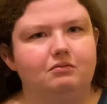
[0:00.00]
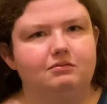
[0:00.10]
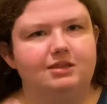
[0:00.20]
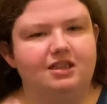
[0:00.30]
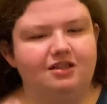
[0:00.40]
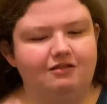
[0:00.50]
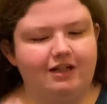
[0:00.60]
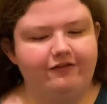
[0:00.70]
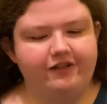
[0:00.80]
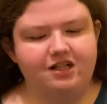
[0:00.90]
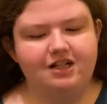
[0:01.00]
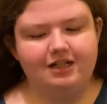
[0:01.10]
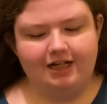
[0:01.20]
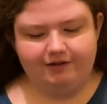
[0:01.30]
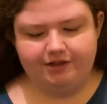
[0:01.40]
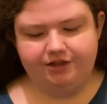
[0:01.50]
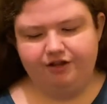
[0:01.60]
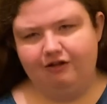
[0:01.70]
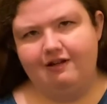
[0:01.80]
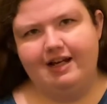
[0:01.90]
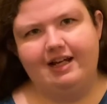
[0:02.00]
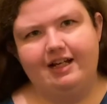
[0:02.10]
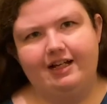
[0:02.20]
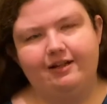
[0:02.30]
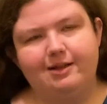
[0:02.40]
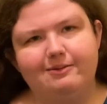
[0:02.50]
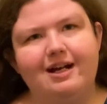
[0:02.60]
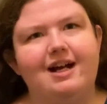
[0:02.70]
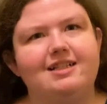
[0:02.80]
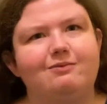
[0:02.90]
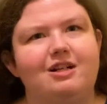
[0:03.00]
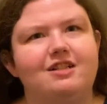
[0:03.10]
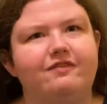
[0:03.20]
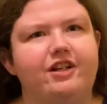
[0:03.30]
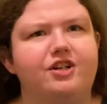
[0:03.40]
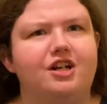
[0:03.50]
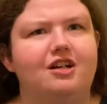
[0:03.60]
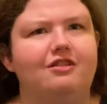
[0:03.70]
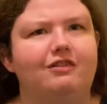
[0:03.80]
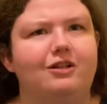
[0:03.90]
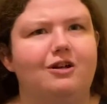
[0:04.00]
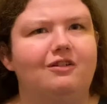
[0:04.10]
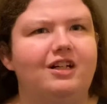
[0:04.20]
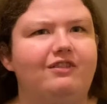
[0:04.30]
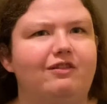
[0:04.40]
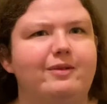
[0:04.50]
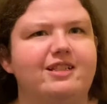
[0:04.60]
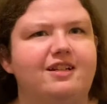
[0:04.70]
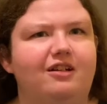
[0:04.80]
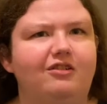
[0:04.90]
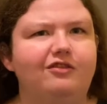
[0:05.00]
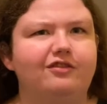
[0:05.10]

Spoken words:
So I figured I would do a past, present, future free card reading for myself.